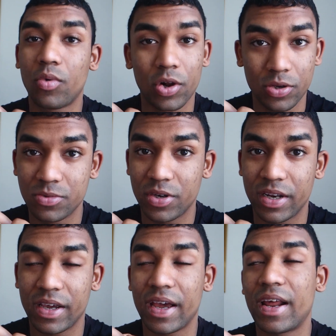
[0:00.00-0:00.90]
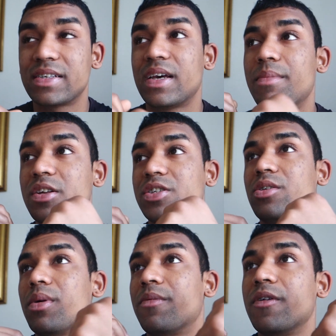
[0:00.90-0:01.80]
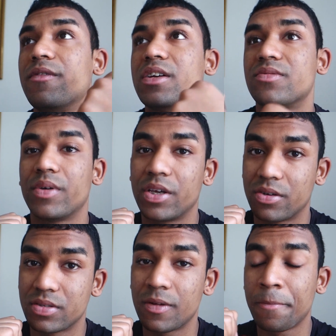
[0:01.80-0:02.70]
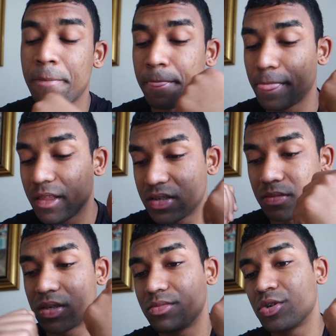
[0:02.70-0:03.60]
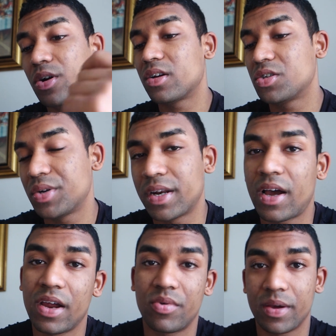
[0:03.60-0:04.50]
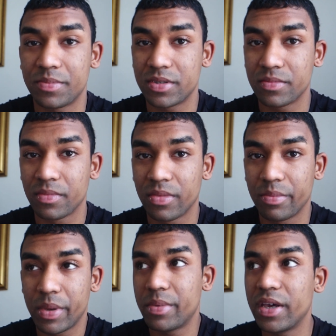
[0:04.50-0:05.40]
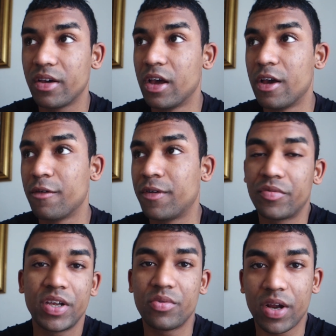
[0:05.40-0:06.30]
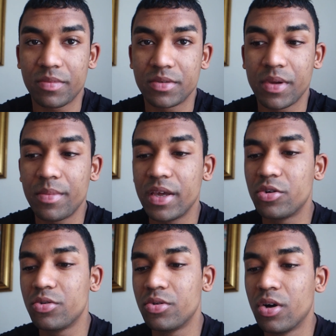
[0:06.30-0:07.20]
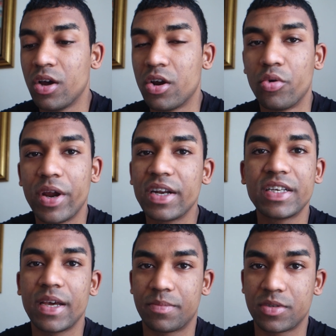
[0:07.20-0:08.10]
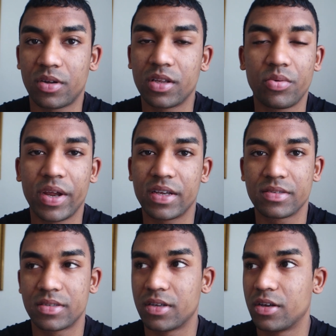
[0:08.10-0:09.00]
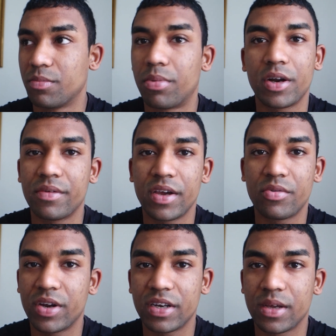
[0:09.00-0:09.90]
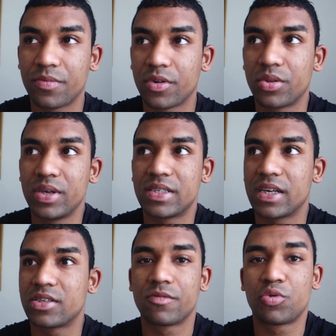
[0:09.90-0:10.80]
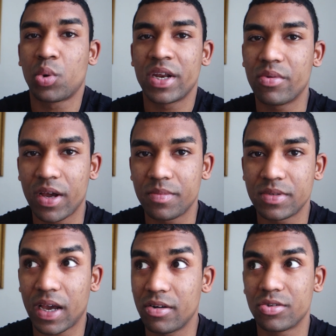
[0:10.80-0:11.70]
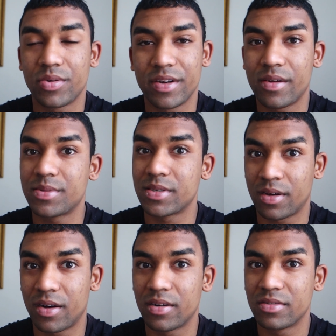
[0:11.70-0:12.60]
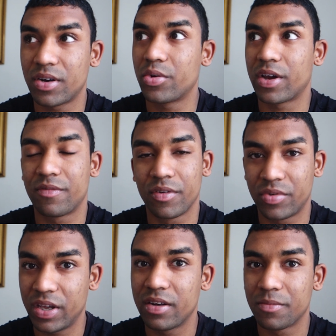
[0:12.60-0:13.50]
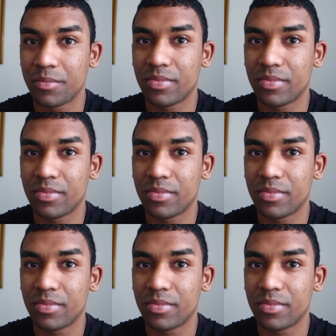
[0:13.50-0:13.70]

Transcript: volume training. And as I mentioned on my previous videos, sometimes you gotta train high reps. Maybe 15 reps. Maybe do ring dips on the rings. Bodyweight ring dips for 3 sets of 20 reps. I know 20 reps is hard. Try to get 15.